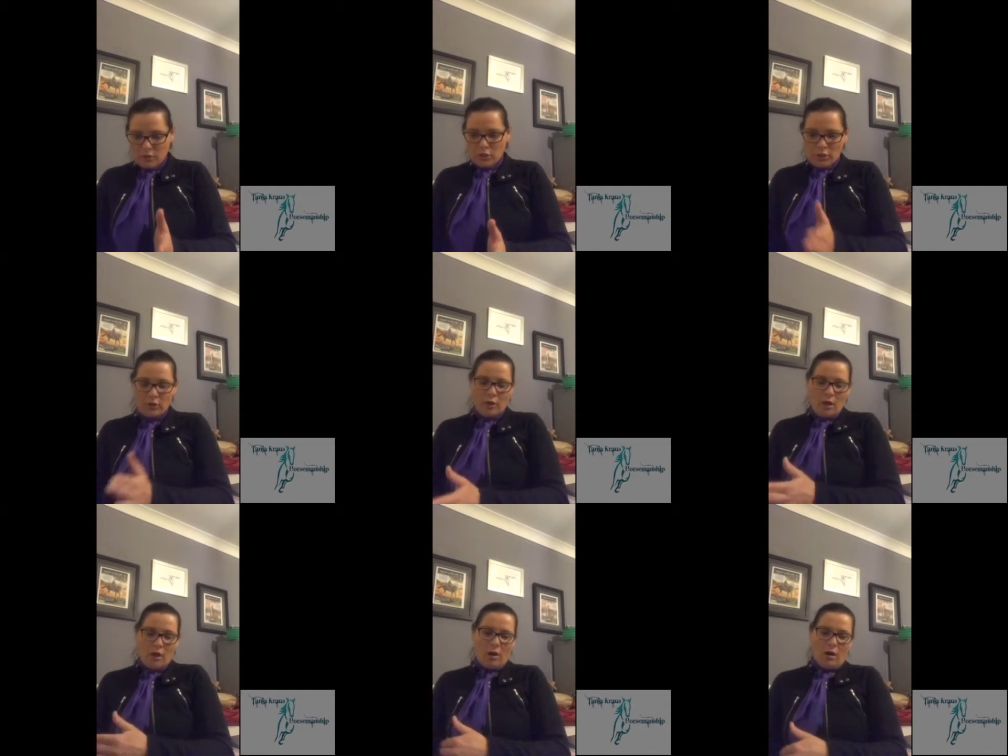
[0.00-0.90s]
you know,
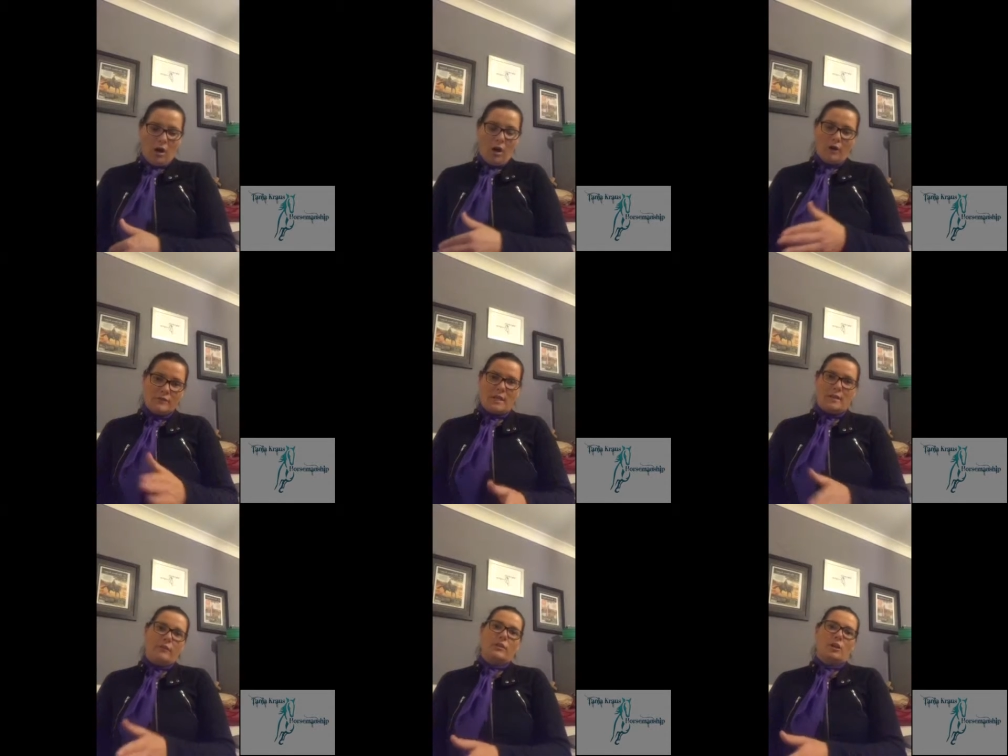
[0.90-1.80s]
I've done
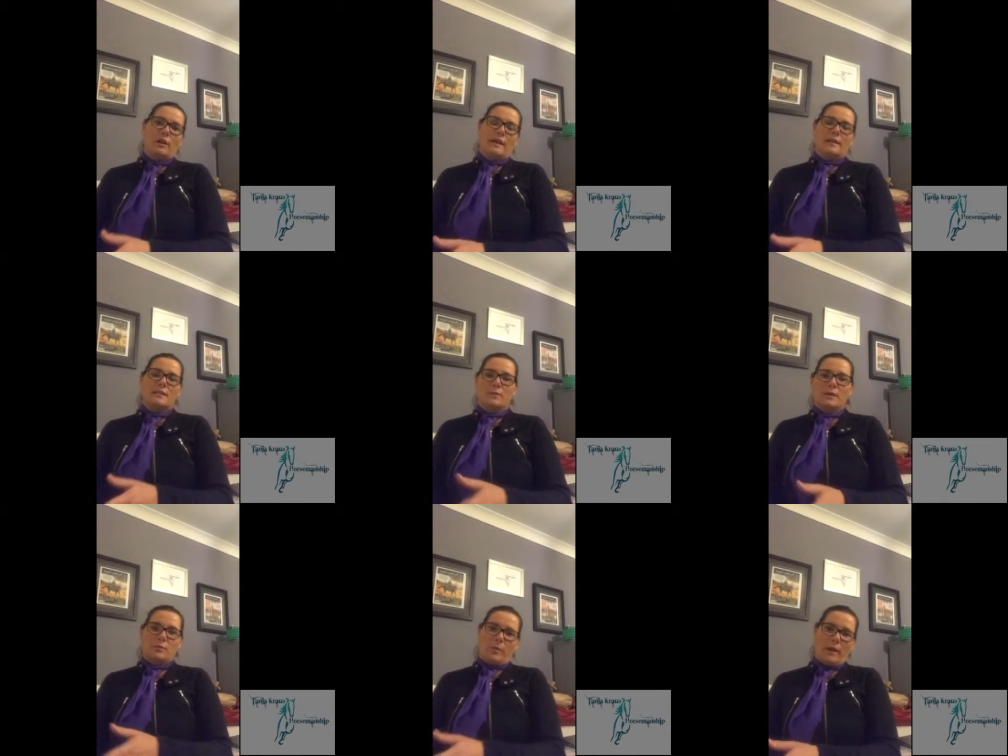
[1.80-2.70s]
everything I can to be
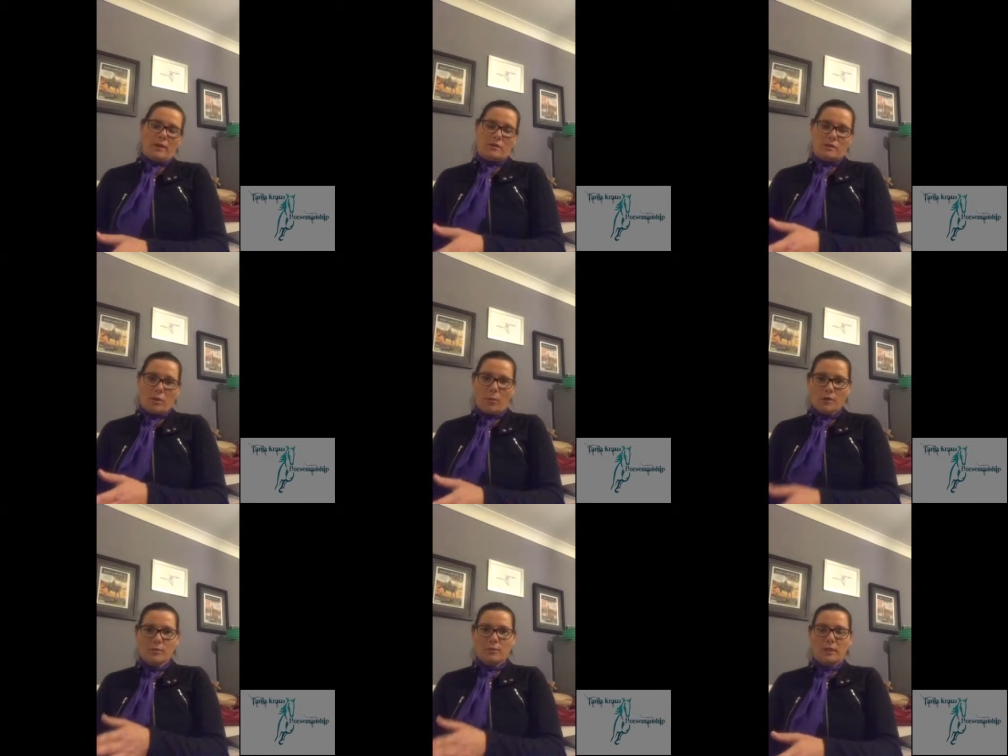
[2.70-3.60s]
as prepared as I
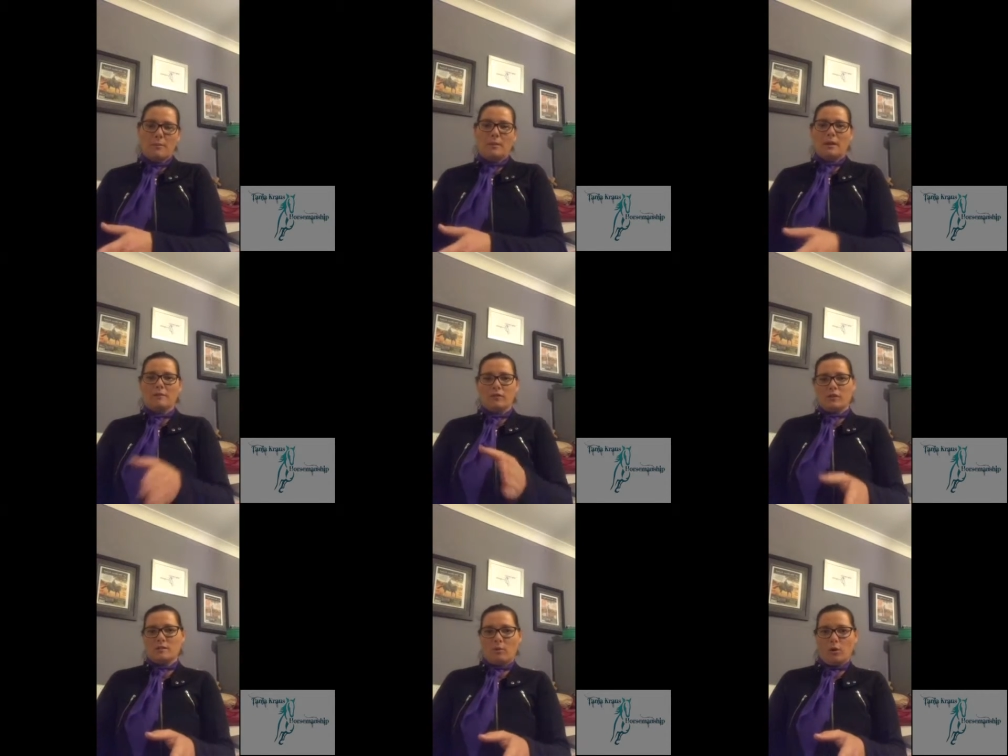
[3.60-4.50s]
possibly can be for
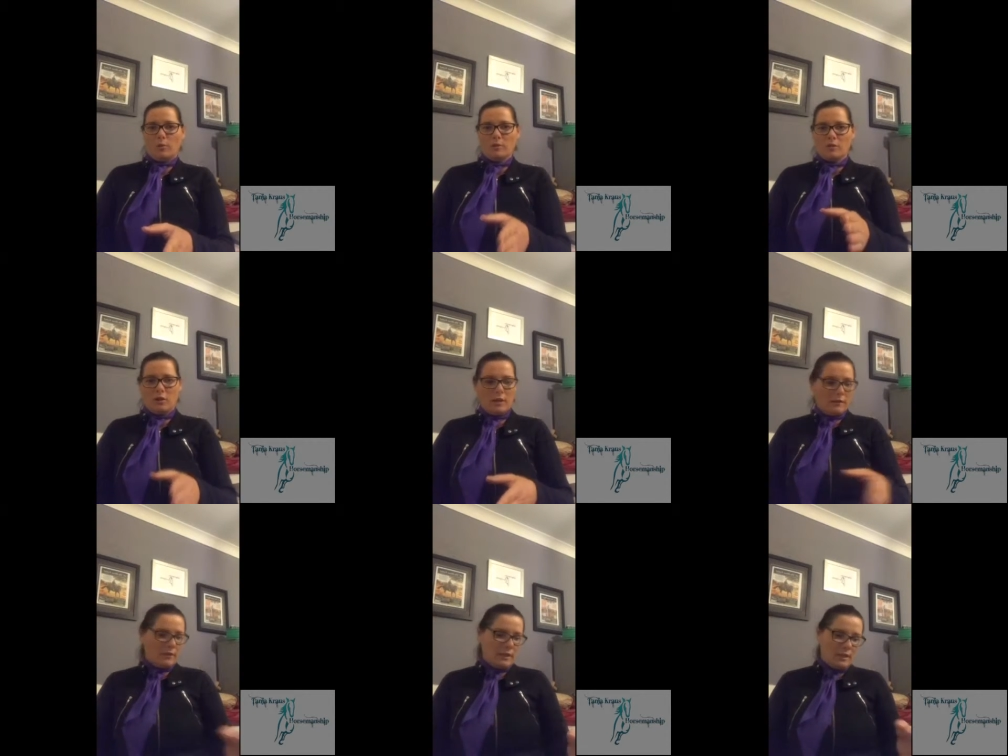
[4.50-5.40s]
this moment. So
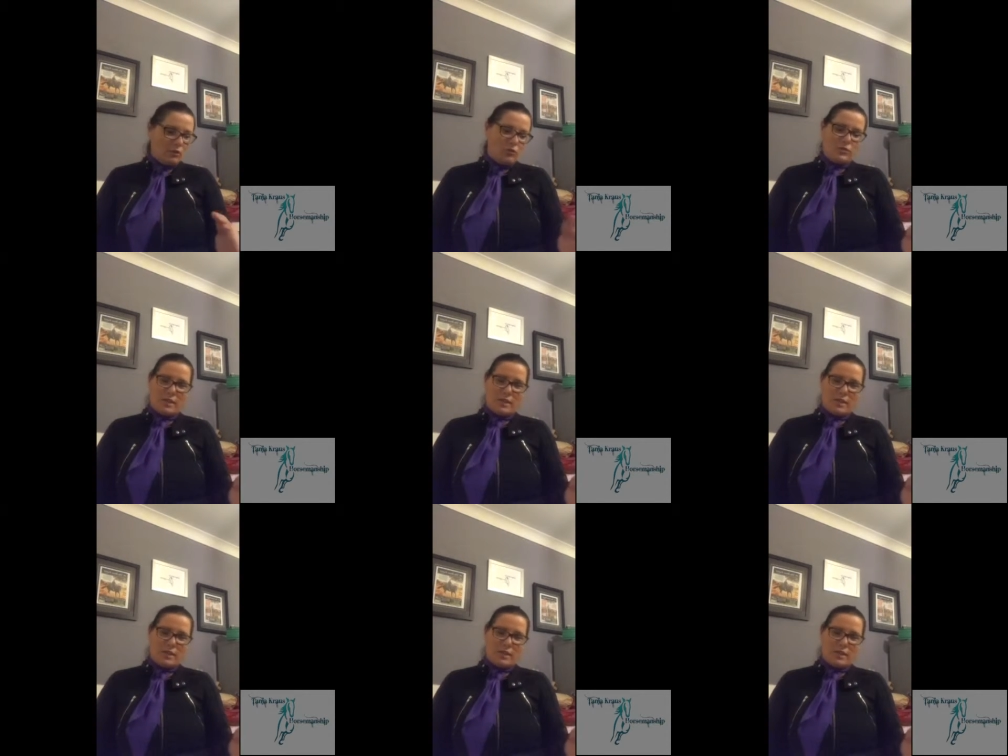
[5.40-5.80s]
even here, you'll